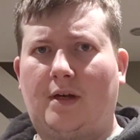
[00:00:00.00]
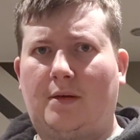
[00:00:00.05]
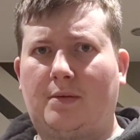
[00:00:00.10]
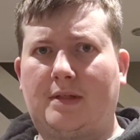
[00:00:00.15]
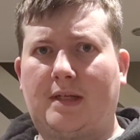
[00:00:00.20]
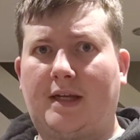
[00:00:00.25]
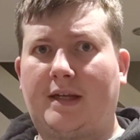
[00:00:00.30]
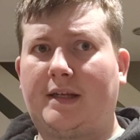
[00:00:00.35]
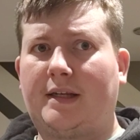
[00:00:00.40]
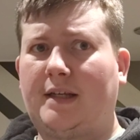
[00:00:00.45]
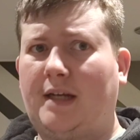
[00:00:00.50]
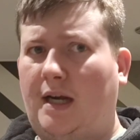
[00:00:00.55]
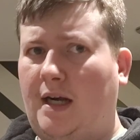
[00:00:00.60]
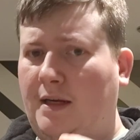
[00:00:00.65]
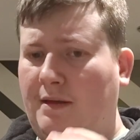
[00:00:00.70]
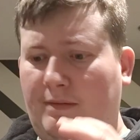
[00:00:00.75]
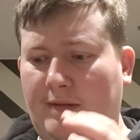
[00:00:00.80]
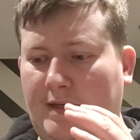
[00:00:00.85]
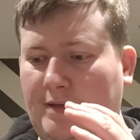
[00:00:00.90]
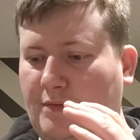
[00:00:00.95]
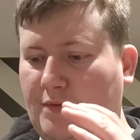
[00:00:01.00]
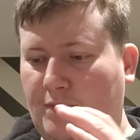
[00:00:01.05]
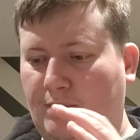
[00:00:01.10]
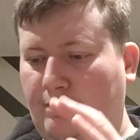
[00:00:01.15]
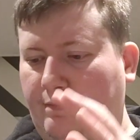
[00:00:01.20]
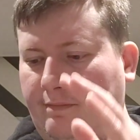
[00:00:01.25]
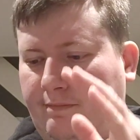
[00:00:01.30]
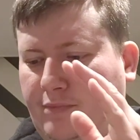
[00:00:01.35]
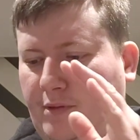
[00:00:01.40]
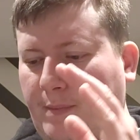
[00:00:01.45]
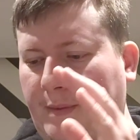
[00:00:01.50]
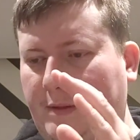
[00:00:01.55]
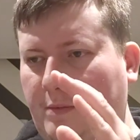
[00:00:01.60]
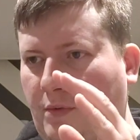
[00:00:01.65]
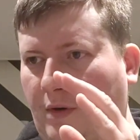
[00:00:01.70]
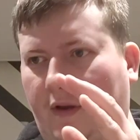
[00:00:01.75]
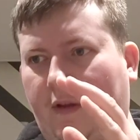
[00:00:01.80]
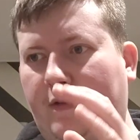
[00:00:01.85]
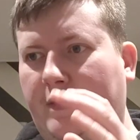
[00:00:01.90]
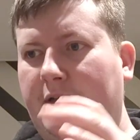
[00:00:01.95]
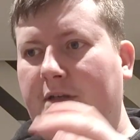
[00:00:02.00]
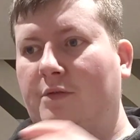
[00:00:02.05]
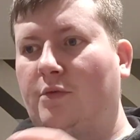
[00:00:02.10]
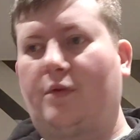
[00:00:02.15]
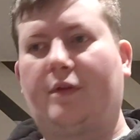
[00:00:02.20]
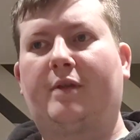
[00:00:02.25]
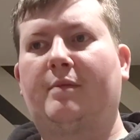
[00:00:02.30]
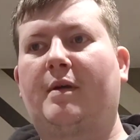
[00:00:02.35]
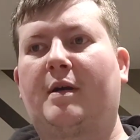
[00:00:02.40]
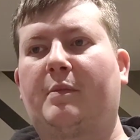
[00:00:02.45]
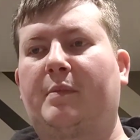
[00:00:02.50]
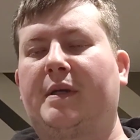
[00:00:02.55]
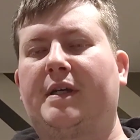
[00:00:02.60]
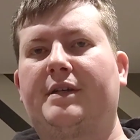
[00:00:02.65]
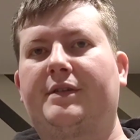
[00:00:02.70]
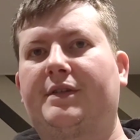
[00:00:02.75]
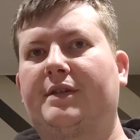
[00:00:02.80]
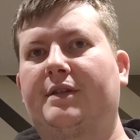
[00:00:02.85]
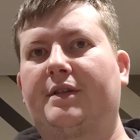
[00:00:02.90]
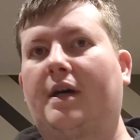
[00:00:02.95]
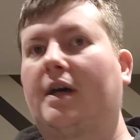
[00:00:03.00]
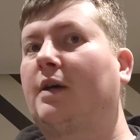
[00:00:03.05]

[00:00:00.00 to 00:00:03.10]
I was like, I it's probably one of the Northern Monk beers that